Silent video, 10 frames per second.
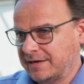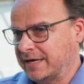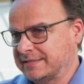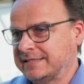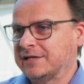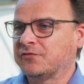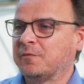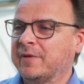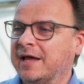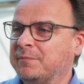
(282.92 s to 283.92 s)
I see it
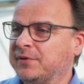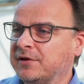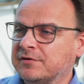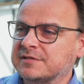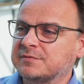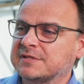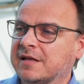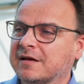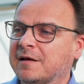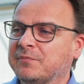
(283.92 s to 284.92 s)
from my peers with
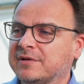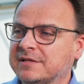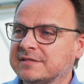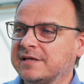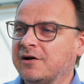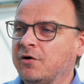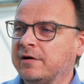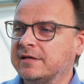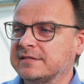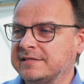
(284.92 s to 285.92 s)
other companies. They are all
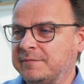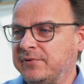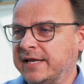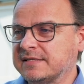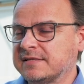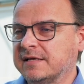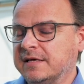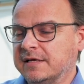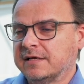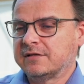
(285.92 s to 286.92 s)
in the same place,
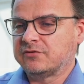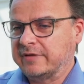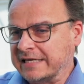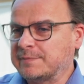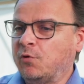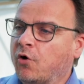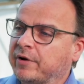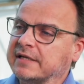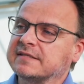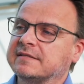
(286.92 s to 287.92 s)

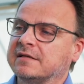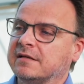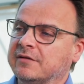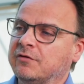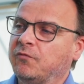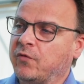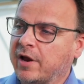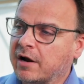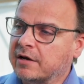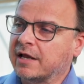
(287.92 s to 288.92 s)
exploring still.
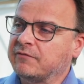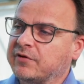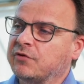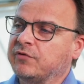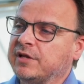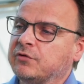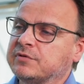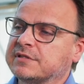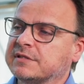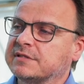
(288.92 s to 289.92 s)
Where can we
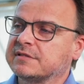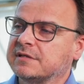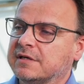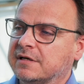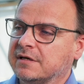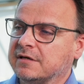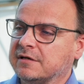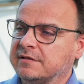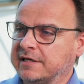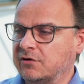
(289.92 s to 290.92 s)
reuse this
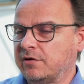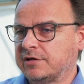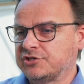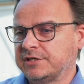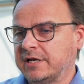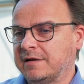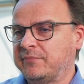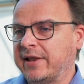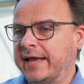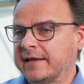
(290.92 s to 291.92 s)
technology and
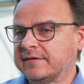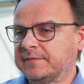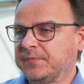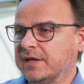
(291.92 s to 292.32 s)
apply it?